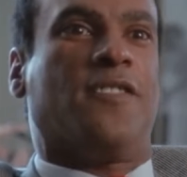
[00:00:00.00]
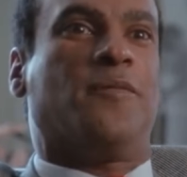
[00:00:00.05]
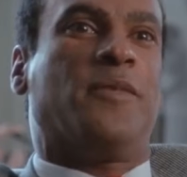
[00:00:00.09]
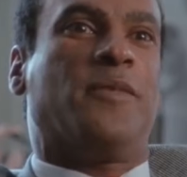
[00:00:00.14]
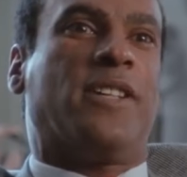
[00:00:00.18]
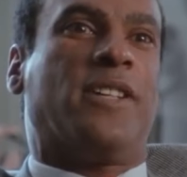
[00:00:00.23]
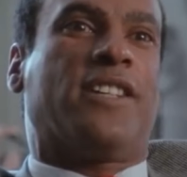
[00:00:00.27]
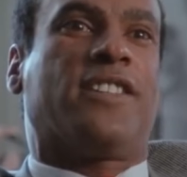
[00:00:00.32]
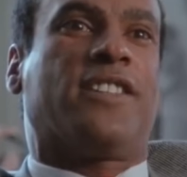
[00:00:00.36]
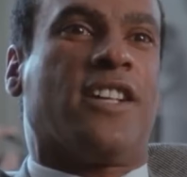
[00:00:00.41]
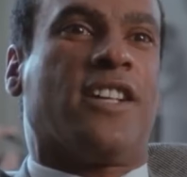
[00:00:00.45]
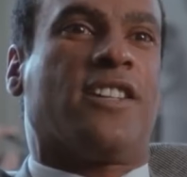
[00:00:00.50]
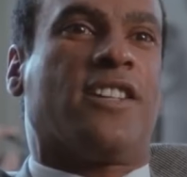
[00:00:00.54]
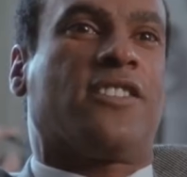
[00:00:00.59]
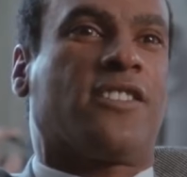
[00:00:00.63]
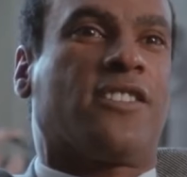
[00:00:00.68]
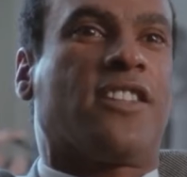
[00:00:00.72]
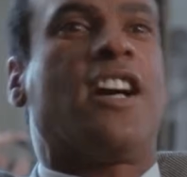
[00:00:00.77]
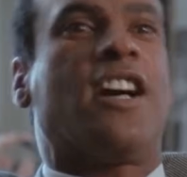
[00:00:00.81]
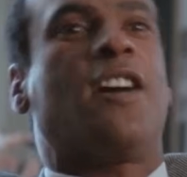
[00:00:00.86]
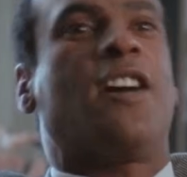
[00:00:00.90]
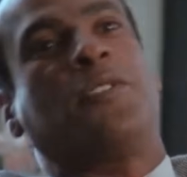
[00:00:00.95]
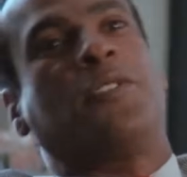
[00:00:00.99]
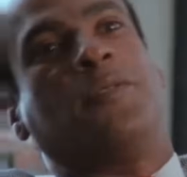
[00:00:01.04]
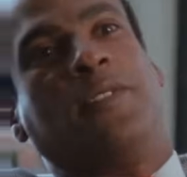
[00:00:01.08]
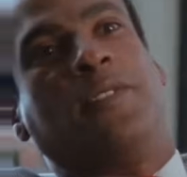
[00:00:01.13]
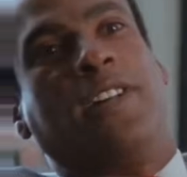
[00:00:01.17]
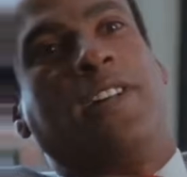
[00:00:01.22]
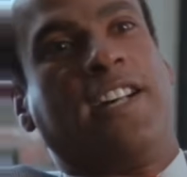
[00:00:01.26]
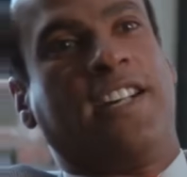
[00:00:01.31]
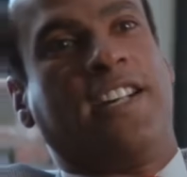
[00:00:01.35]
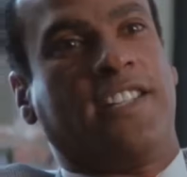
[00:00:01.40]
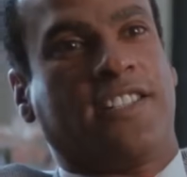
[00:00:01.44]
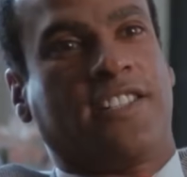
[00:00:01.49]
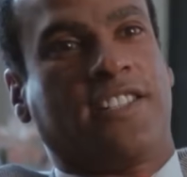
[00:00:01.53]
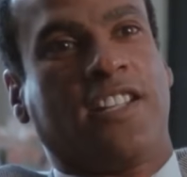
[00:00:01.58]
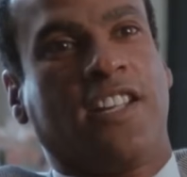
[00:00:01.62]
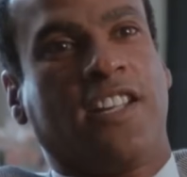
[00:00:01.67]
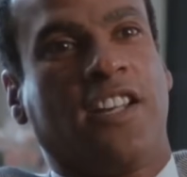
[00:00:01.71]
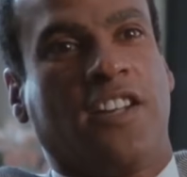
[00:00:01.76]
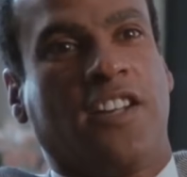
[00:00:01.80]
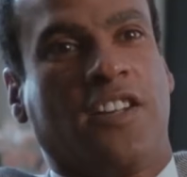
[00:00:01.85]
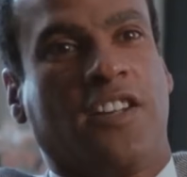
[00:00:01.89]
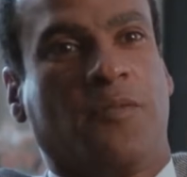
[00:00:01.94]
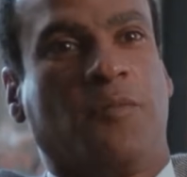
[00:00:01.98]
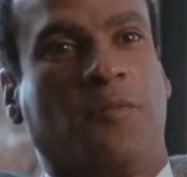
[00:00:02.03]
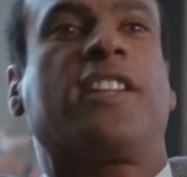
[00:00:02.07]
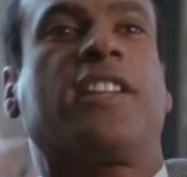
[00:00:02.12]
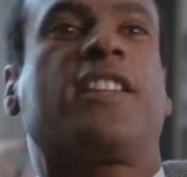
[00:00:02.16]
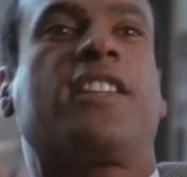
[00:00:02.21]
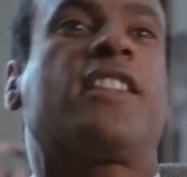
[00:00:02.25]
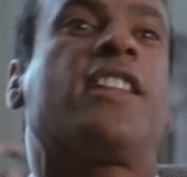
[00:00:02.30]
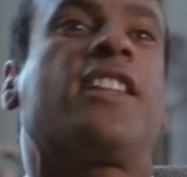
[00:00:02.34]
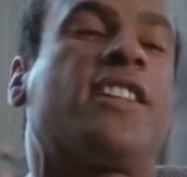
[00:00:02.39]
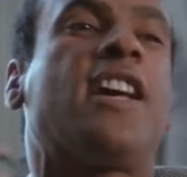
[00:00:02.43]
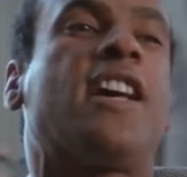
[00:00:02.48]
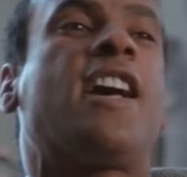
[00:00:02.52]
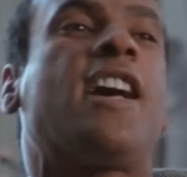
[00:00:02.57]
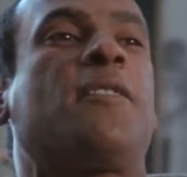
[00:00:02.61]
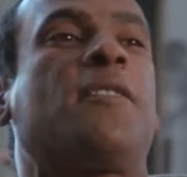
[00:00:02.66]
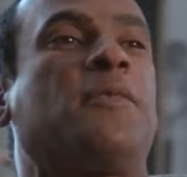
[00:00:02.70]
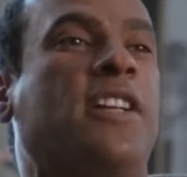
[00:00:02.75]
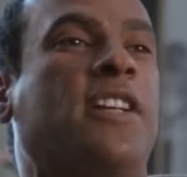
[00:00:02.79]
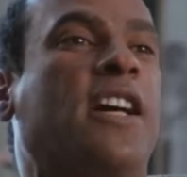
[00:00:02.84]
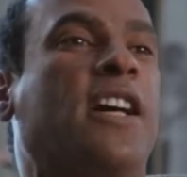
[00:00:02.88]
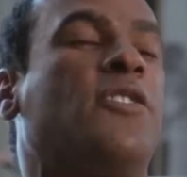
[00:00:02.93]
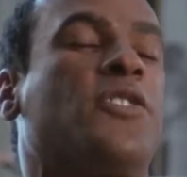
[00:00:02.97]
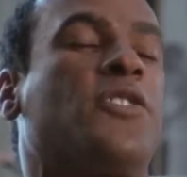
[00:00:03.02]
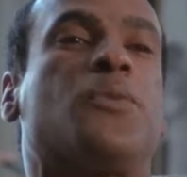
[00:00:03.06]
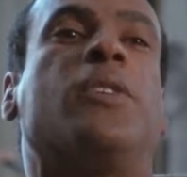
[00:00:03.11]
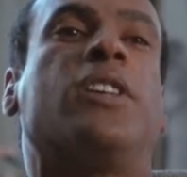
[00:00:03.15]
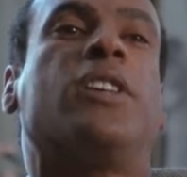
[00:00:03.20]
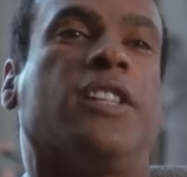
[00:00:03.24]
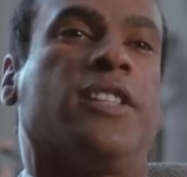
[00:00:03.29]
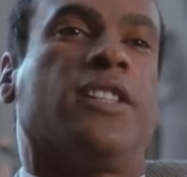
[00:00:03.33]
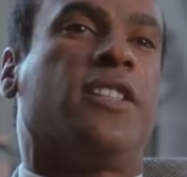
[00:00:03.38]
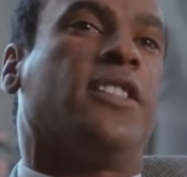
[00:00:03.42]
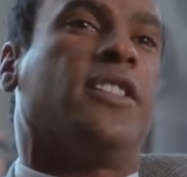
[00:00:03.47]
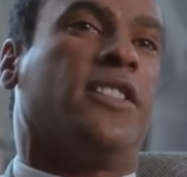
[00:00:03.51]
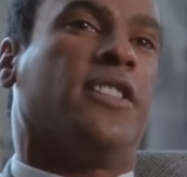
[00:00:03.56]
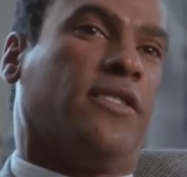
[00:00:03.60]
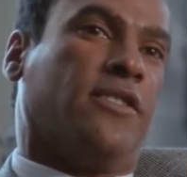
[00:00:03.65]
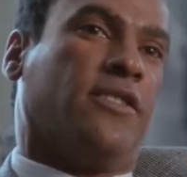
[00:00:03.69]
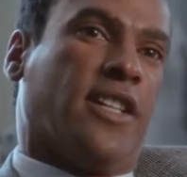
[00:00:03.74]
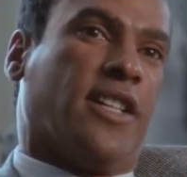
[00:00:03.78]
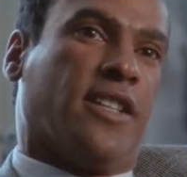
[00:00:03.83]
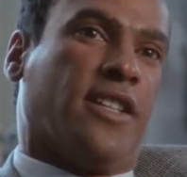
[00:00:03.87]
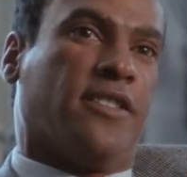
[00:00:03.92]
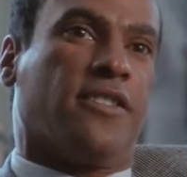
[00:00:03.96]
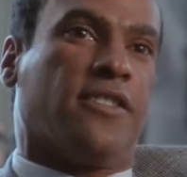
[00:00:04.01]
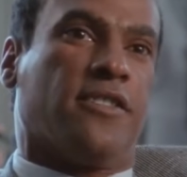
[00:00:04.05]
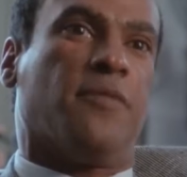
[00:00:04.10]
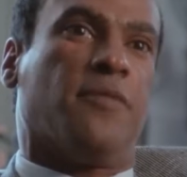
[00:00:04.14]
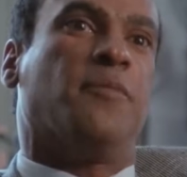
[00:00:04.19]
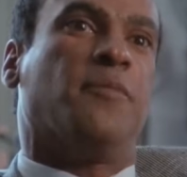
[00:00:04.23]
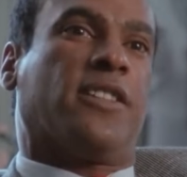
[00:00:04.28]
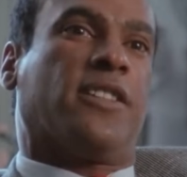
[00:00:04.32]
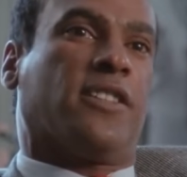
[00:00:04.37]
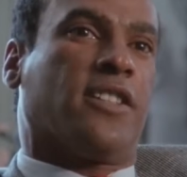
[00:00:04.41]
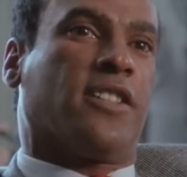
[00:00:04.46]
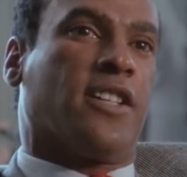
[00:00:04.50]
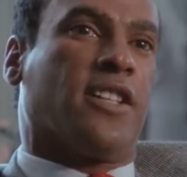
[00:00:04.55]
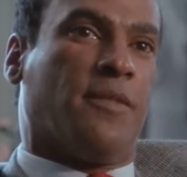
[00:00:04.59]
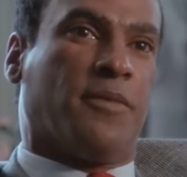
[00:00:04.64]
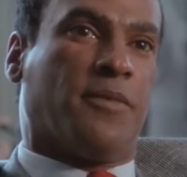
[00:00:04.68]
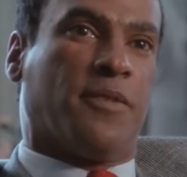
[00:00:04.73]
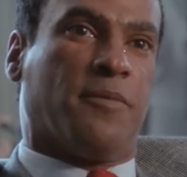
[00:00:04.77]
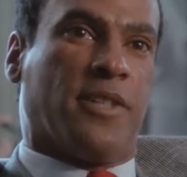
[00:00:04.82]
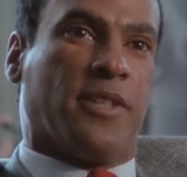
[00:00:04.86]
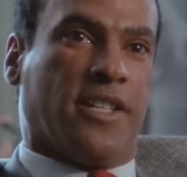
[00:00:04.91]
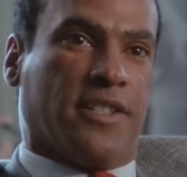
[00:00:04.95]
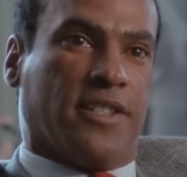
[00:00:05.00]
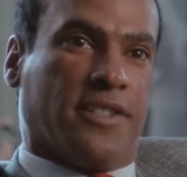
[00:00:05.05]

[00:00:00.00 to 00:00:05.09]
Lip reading: make that compromise. But at the time that I was willing to do that, to make the compromise.